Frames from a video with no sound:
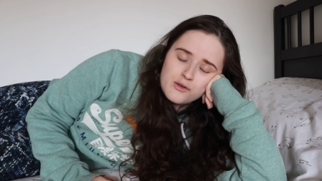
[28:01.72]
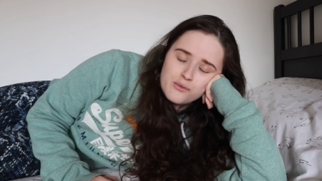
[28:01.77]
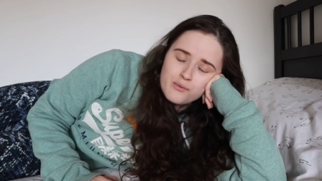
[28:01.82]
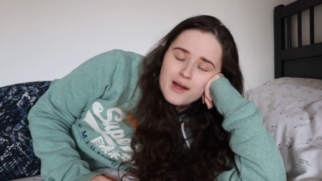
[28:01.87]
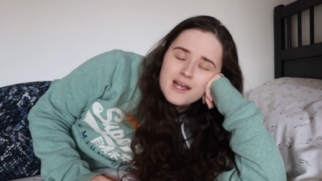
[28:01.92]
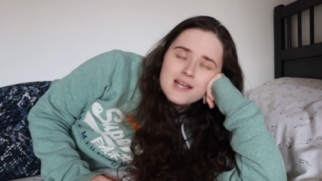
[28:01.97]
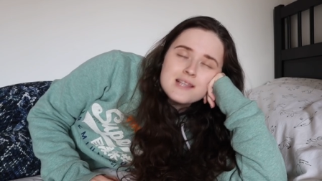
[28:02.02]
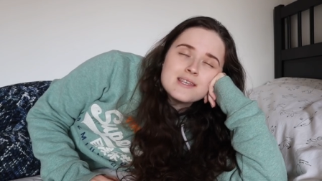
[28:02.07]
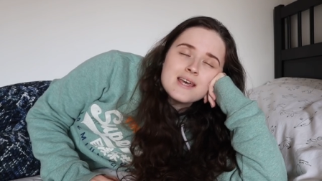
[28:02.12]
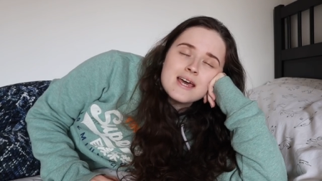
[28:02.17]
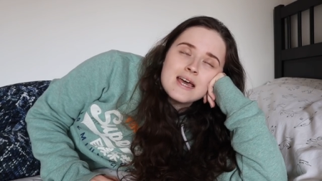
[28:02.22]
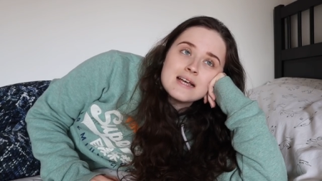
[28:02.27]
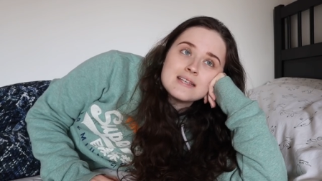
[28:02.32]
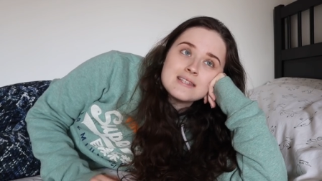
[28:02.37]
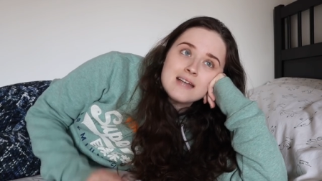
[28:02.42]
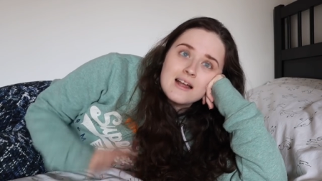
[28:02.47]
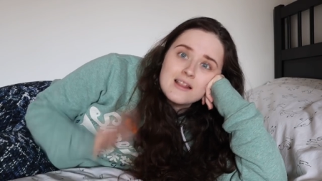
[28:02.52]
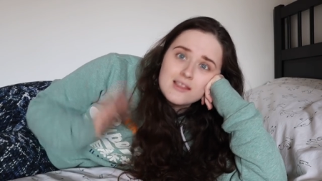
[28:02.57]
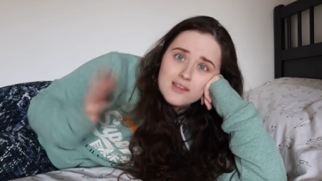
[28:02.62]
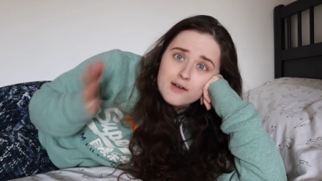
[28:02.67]
good ratings.
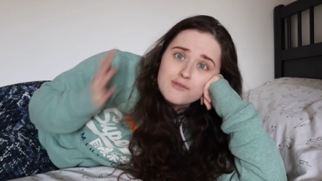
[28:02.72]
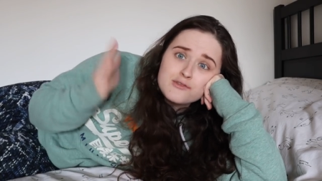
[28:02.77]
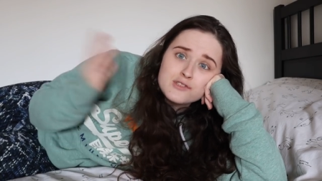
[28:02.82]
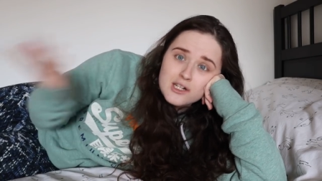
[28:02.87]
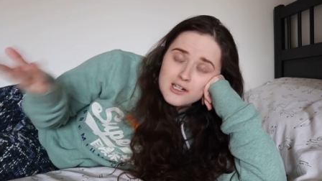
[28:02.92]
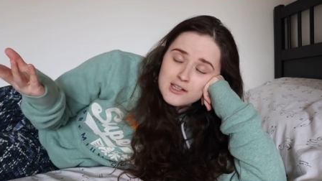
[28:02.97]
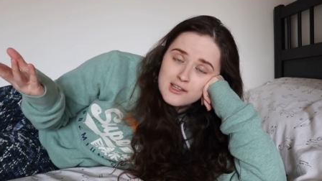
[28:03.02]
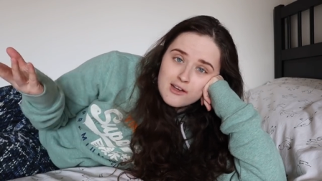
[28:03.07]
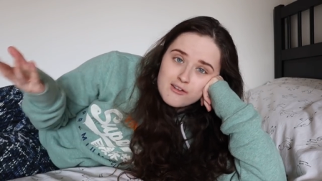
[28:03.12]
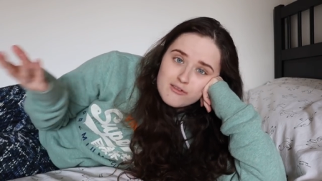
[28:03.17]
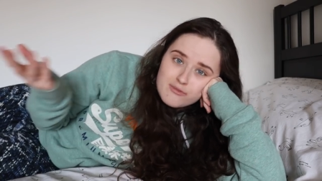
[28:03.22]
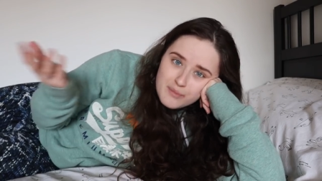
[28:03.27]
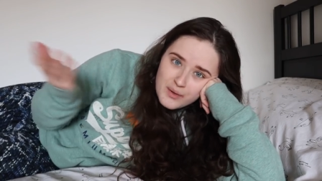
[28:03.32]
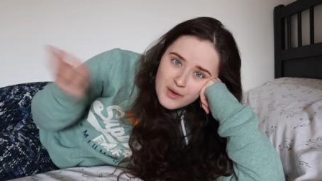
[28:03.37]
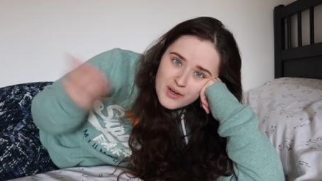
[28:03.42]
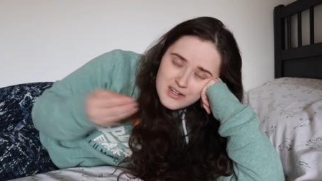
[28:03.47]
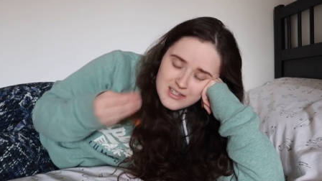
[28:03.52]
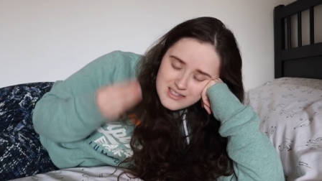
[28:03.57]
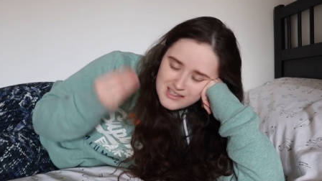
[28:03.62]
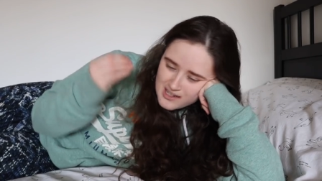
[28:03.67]
I love to love
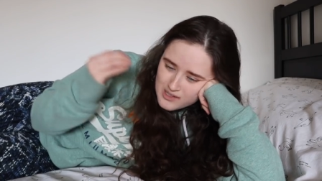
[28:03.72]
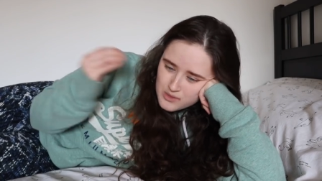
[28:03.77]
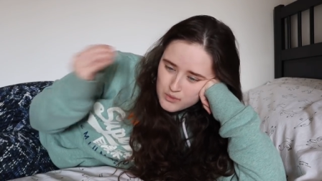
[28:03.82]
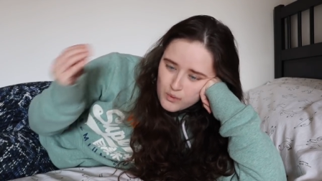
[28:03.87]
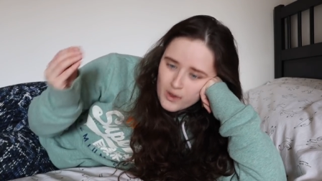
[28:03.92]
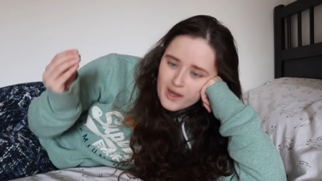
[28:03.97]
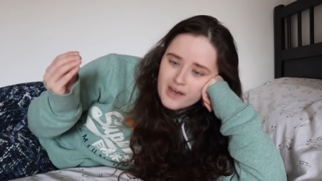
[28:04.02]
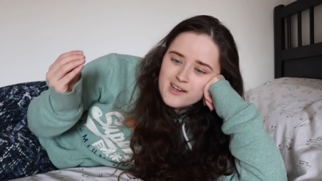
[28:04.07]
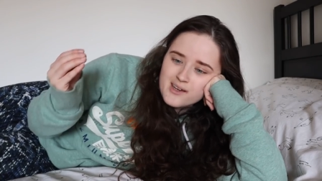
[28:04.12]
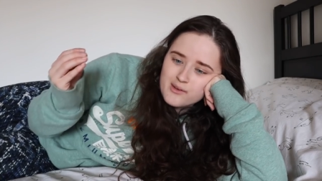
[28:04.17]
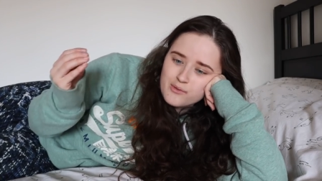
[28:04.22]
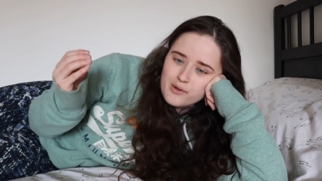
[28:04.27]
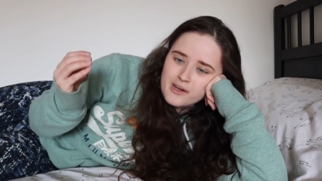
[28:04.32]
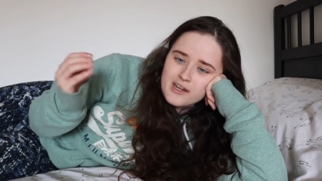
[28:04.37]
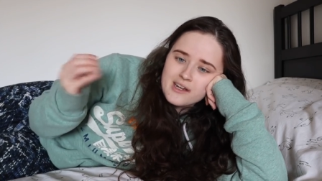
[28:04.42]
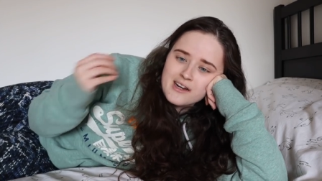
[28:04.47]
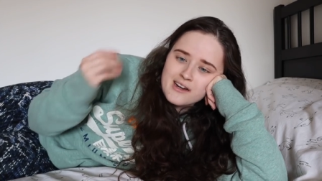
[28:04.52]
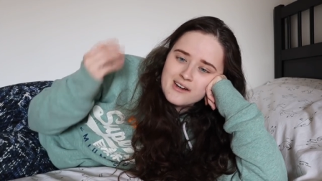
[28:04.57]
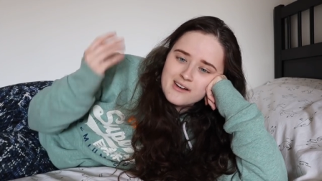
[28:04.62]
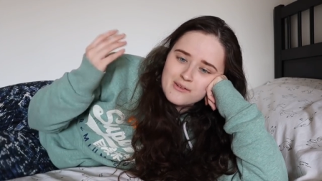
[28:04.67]
books. That's why I
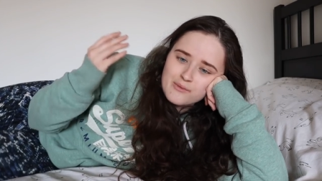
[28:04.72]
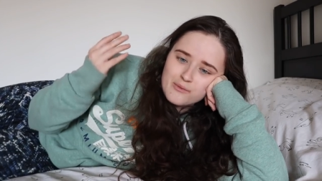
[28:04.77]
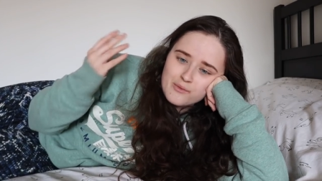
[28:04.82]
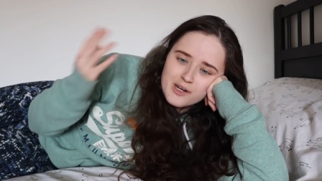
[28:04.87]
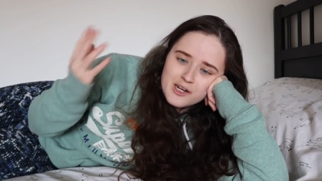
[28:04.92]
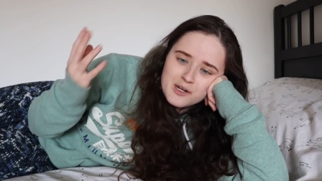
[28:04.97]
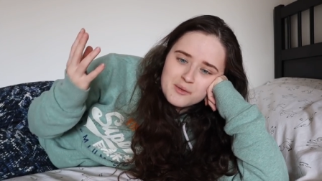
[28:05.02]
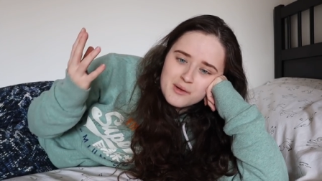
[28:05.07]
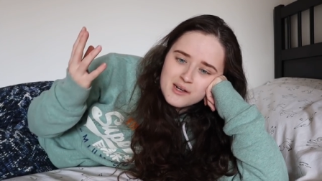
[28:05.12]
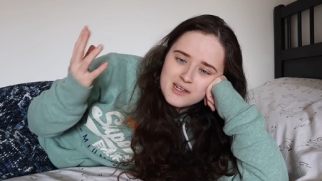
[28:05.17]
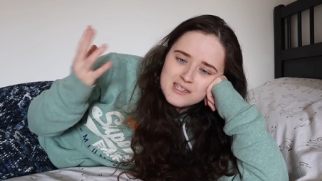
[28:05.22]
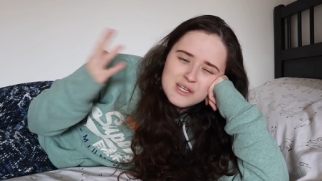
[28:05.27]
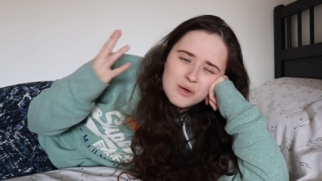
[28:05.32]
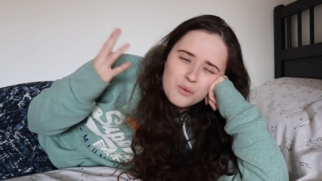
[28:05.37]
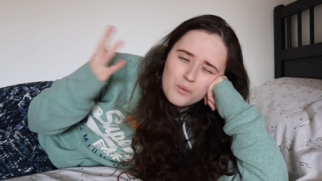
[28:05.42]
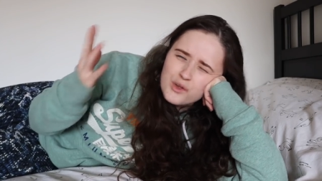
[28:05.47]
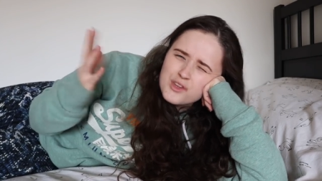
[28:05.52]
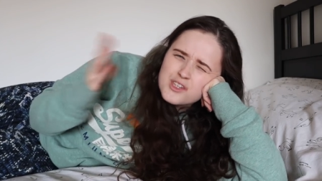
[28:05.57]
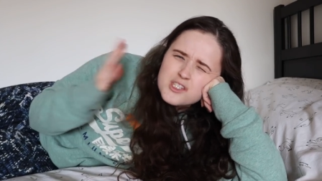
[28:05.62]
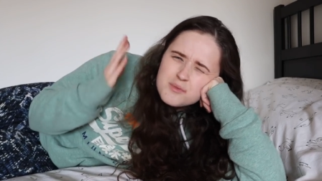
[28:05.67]
read. I don't read because I
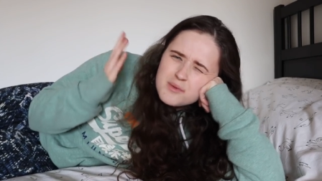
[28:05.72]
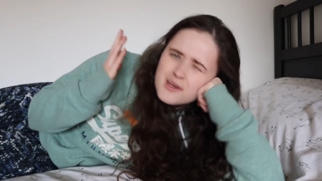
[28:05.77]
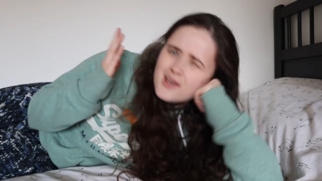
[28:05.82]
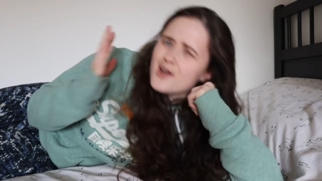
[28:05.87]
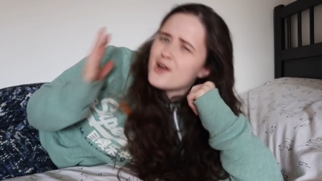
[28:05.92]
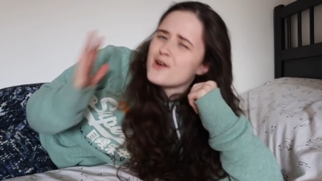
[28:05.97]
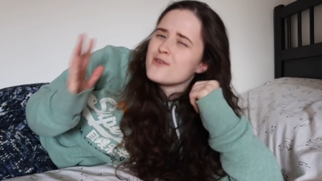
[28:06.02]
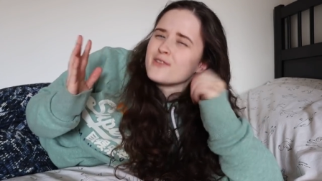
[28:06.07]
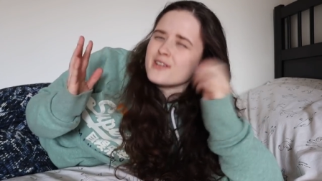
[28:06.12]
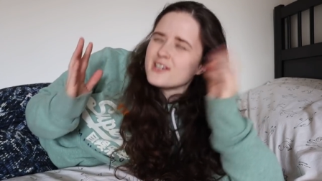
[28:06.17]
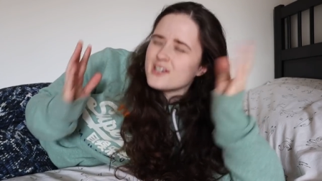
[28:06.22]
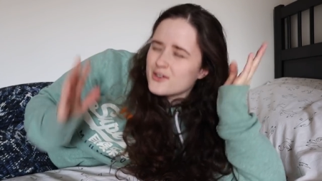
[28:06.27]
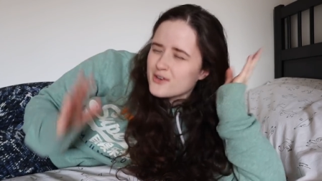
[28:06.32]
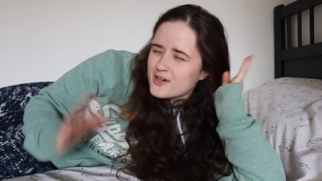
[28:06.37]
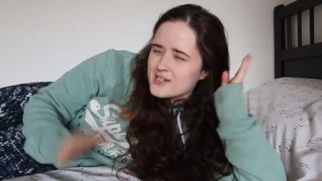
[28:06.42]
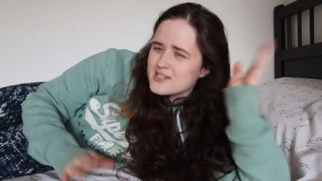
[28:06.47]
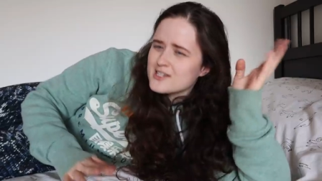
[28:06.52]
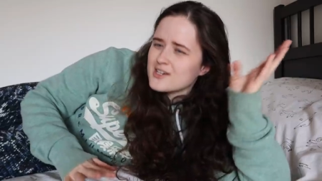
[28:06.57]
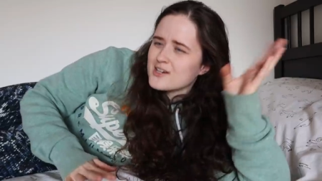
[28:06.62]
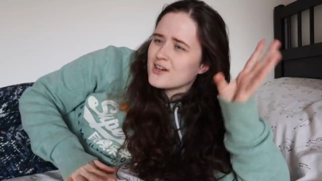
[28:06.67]
want to be overly
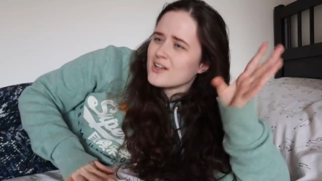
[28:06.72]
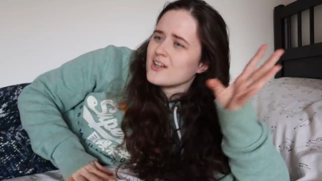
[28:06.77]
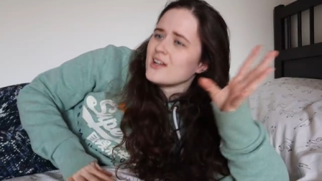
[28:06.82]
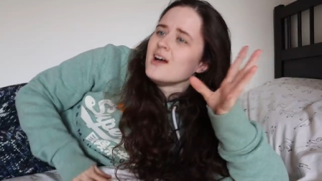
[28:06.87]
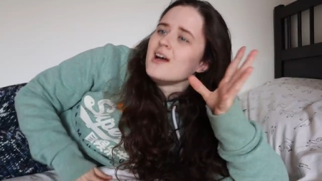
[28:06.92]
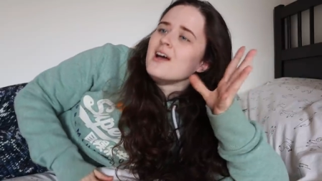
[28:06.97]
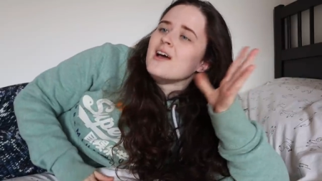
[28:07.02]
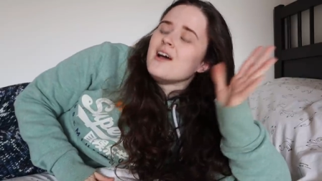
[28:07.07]
critical.